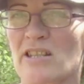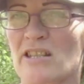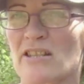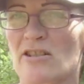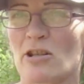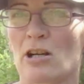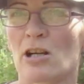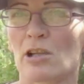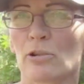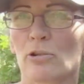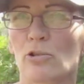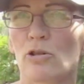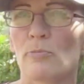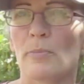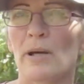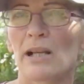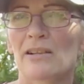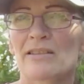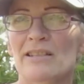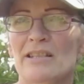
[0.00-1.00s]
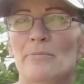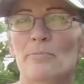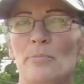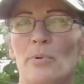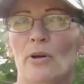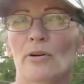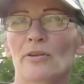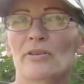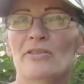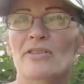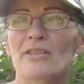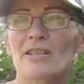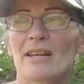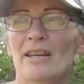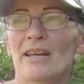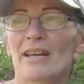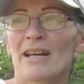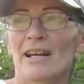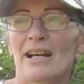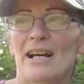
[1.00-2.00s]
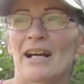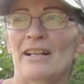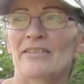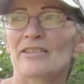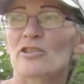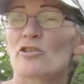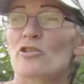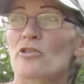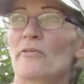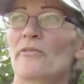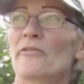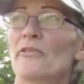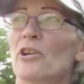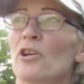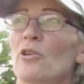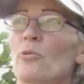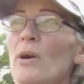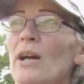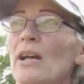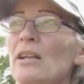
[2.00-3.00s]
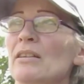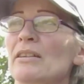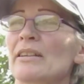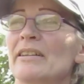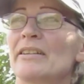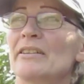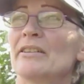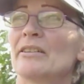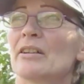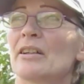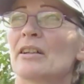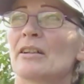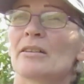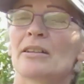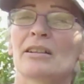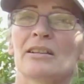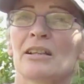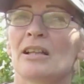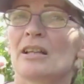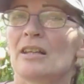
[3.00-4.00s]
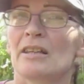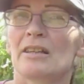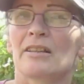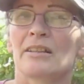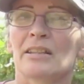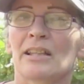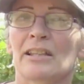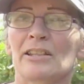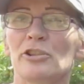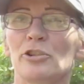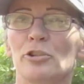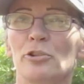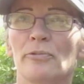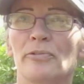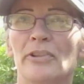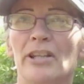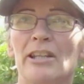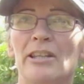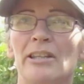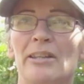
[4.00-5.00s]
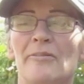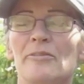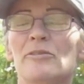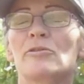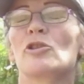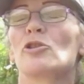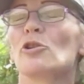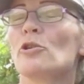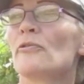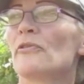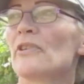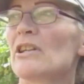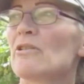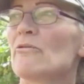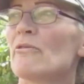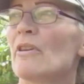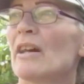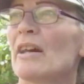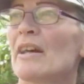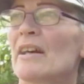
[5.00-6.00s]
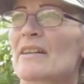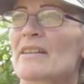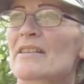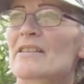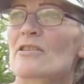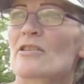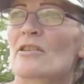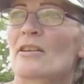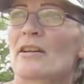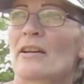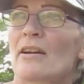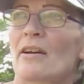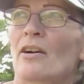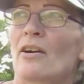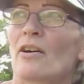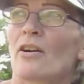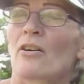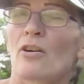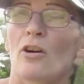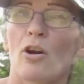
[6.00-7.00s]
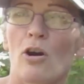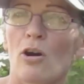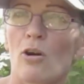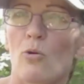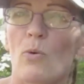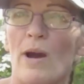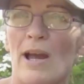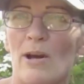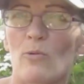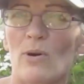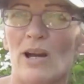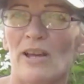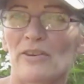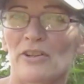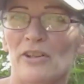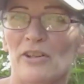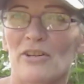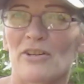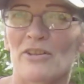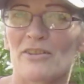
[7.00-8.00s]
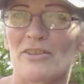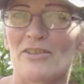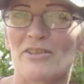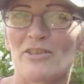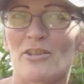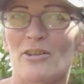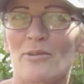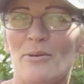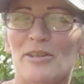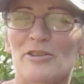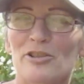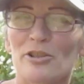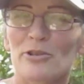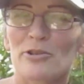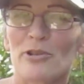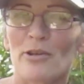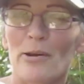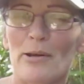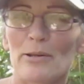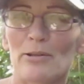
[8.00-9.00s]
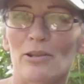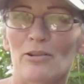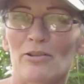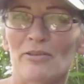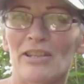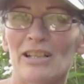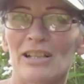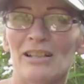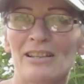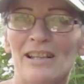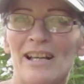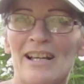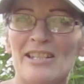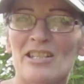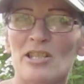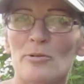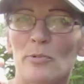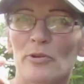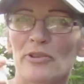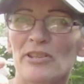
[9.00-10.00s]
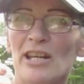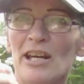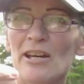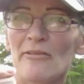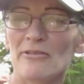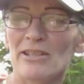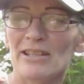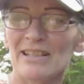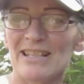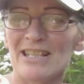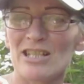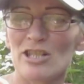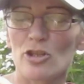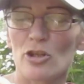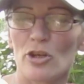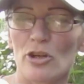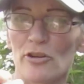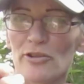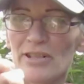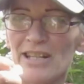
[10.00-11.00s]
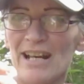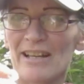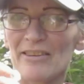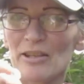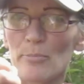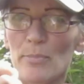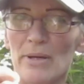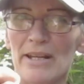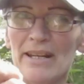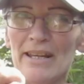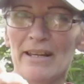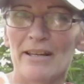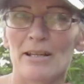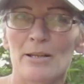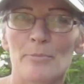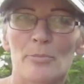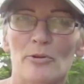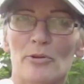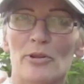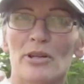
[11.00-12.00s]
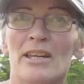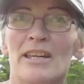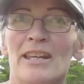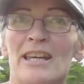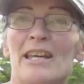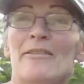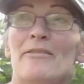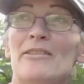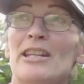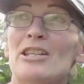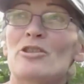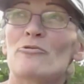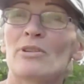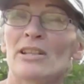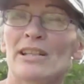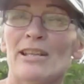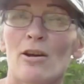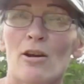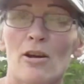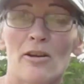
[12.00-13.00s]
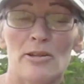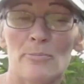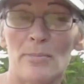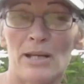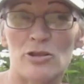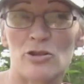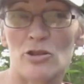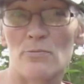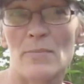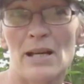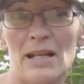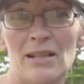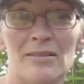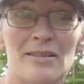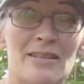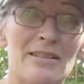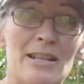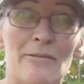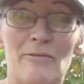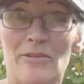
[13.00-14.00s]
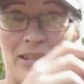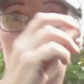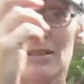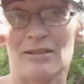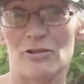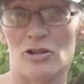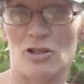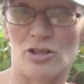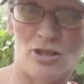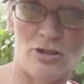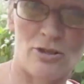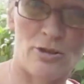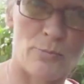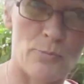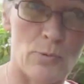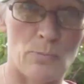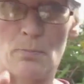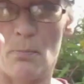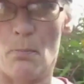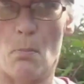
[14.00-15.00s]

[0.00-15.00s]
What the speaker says: It's got a low melting point, and it doesn't fare well in like UV rays or wet weather. So I don't know how long they'll last, but they are really sturdy at the minute. But if it gets really hot, they might just melt and everything. It'll just go.